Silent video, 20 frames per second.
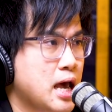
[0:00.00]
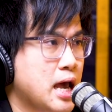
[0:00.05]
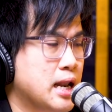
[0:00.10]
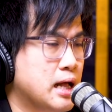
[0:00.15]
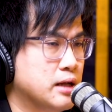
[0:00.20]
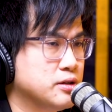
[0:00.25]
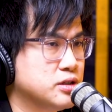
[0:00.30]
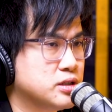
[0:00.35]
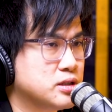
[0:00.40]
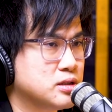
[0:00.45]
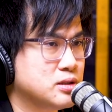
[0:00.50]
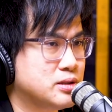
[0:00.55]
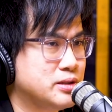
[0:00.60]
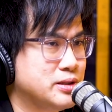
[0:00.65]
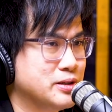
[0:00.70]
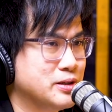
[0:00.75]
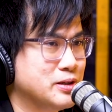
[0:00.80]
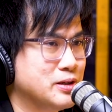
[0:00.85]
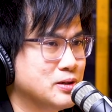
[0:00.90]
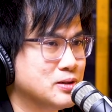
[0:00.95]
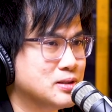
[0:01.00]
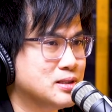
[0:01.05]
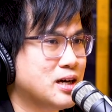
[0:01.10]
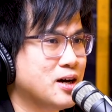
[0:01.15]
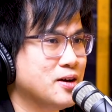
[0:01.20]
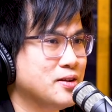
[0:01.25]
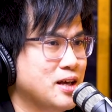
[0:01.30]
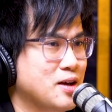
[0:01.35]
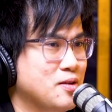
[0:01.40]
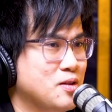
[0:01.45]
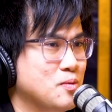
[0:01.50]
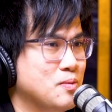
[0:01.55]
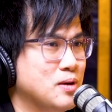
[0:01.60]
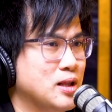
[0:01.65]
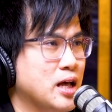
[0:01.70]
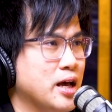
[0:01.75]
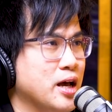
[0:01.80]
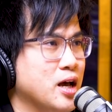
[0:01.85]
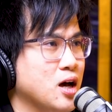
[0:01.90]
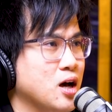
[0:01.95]
And I'll just seal the deal. Some of them, they'll be
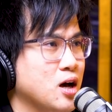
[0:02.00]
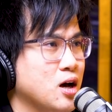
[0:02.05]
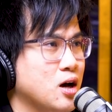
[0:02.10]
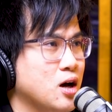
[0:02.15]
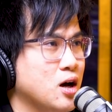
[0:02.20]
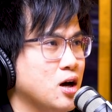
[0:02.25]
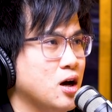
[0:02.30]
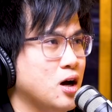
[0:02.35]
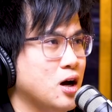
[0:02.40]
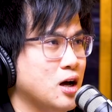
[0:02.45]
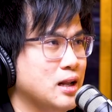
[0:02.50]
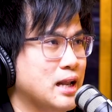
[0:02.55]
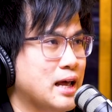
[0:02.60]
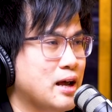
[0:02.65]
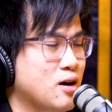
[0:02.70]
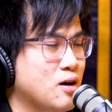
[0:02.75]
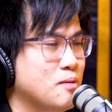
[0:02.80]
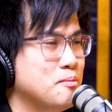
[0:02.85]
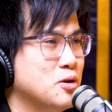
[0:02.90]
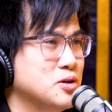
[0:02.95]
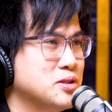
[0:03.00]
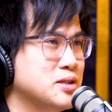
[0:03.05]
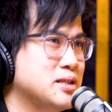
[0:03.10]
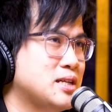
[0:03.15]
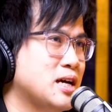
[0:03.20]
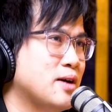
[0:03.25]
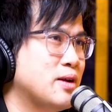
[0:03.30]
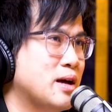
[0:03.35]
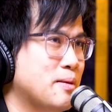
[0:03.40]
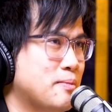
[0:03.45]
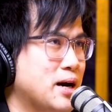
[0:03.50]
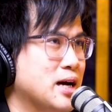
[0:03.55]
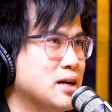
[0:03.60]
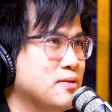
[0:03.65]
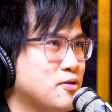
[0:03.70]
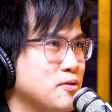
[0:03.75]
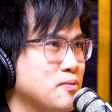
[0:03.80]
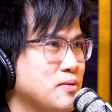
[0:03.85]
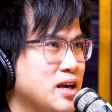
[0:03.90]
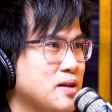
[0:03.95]
like most of the time when I buy
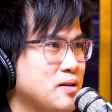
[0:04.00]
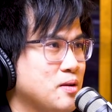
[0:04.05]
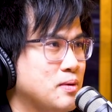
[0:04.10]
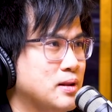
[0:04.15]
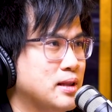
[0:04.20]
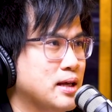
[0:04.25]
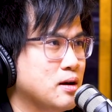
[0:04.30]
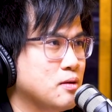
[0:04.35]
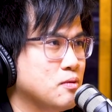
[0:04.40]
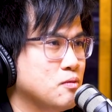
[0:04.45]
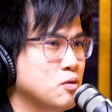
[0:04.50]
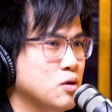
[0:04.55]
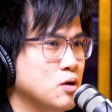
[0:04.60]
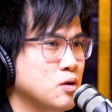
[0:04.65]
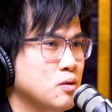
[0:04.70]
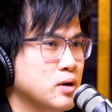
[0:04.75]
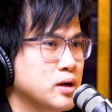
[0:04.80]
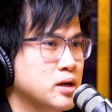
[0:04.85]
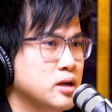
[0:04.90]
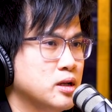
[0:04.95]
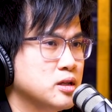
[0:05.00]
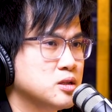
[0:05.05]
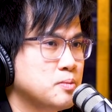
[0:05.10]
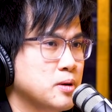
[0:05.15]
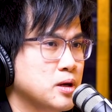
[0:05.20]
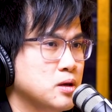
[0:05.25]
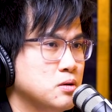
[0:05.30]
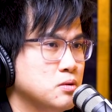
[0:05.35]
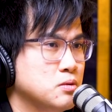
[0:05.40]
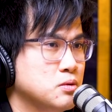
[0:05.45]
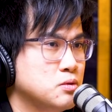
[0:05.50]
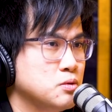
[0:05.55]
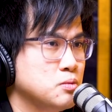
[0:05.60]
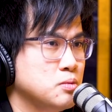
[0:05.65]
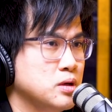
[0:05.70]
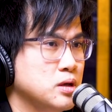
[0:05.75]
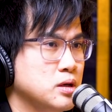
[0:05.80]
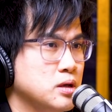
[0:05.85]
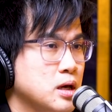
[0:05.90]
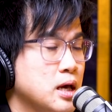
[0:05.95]
from them, they'll be like, whoa, I didn't expect you to
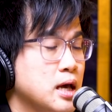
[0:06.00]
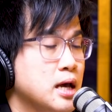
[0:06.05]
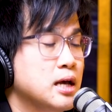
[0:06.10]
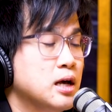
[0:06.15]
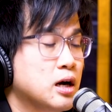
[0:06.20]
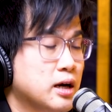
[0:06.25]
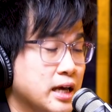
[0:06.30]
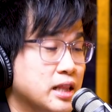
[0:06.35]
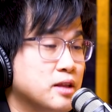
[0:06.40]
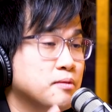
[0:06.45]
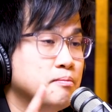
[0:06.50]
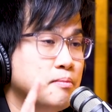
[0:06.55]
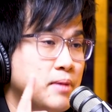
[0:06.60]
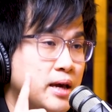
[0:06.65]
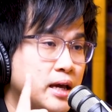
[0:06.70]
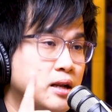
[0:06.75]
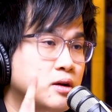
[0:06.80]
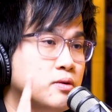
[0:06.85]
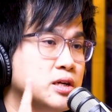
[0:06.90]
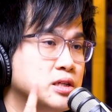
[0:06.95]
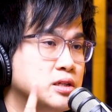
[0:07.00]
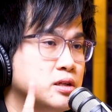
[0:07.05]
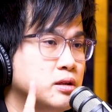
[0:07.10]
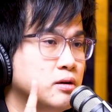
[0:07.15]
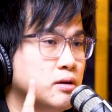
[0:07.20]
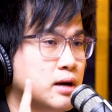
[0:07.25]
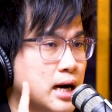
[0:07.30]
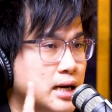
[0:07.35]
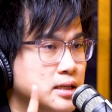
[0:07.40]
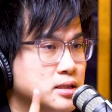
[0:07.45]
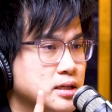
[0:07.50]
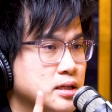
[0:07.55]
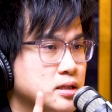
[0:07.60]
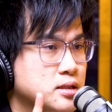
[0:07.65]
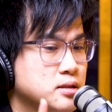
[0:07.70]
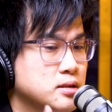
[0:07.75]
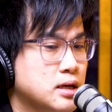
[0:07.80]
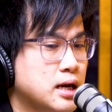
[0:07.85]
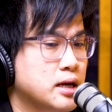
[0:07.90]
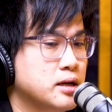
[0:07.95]
be... Okay, the main question they'll ask
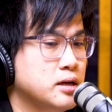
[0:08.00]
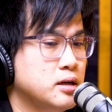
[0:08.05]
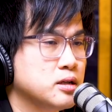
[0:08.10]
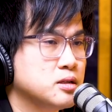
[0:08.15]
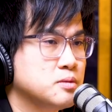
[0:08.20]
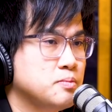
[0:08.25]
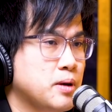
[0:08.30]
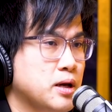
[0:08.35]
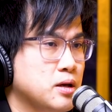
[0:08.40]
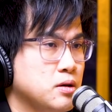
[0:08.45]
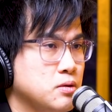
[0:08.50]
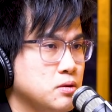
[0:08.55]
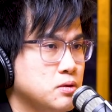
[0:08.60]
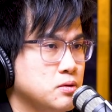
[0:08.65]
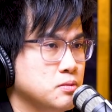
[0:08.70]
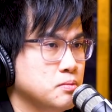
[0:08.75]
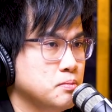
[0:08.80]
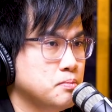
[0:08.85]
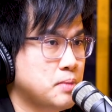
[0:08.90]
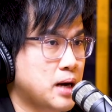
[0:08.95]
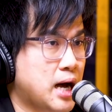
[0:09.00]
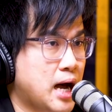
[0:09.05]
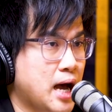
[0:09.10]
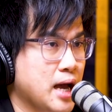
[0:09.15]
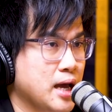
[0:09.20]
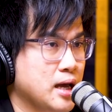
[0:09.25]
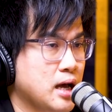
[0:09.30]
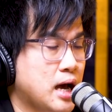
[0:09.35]
is, I didn't expect you to buy.